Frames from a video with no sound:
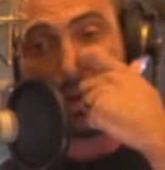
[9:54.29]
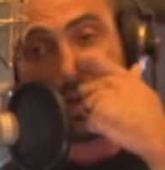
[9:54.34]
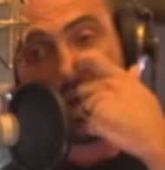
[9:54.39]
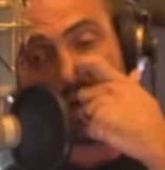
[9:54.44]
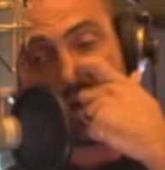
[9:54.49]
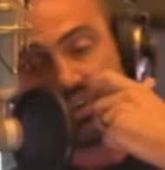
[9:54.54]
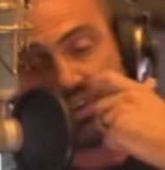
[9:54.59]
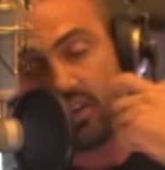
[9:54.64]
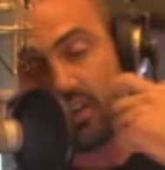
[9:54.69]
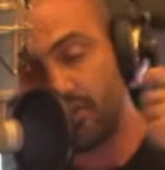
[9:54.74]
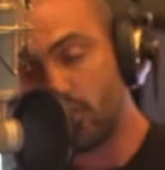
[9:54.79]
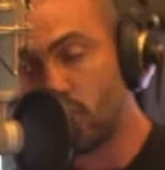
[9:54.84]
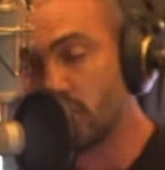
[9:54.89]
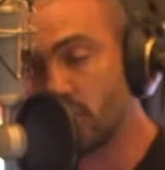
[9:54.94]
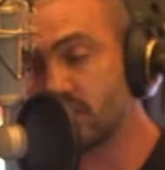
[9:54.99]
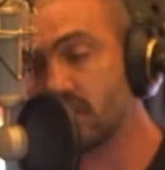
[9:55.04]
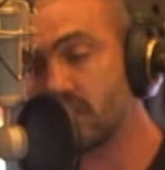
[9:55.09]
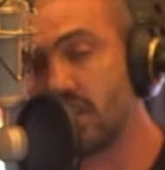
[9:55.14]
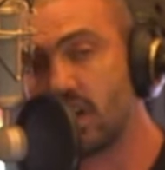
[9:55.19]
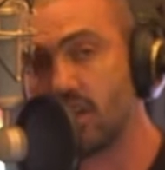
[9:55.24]
I mean, of
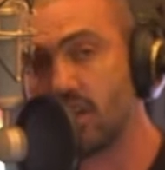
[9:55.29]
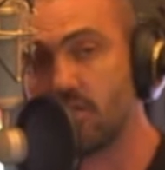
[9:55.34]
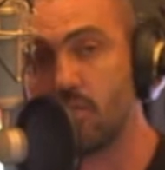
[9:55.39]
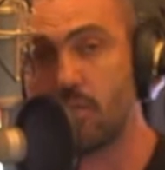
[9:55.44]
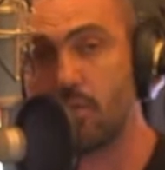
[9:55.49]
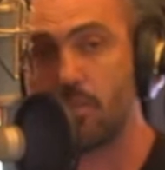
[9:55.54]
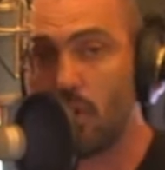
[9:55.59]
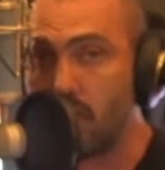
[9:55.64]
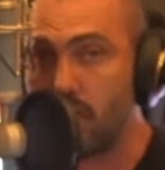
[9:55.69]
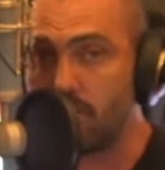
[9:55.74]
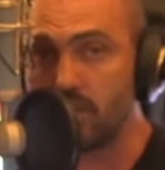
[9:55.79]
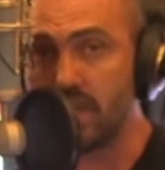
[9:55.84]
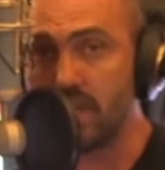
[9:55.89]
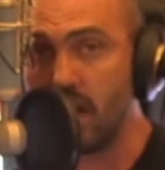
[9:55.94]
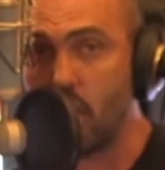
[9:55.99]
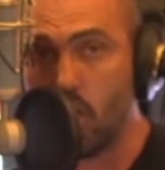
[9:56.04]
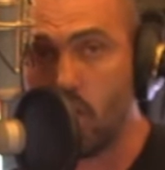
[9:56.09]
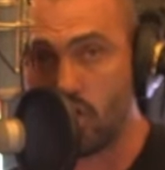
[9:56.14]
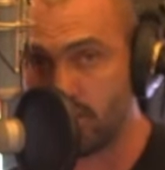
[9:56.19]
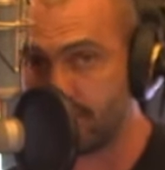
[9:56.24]
course, a lot of them are probably
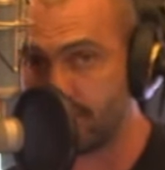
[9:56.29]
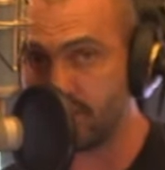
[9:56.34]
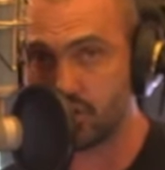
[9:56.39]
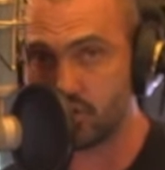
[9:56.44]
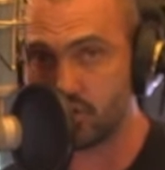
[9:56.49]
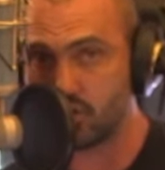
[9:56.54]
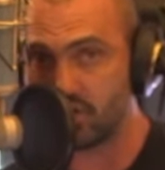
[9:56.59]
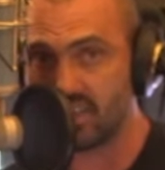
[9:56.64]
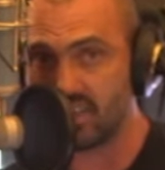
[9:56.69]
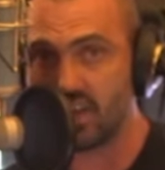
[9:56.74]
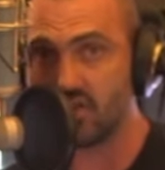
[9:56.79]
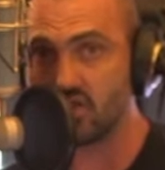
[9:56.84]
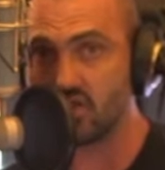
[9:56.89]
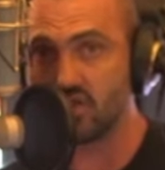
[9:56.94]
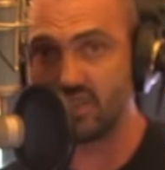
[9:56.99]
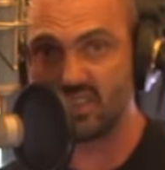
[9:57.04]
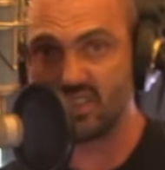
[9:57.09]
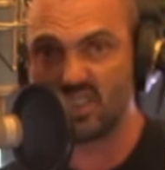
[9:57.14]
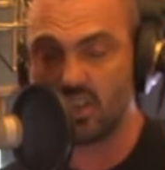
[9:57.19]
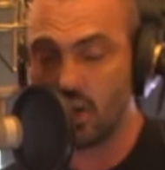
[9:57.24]
artificial
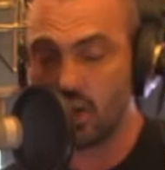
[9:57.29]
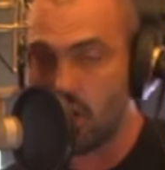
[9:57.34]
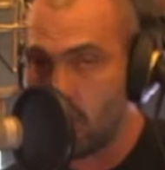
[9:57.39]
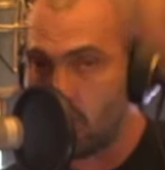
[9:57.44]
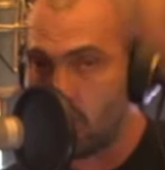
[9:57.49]
intelligence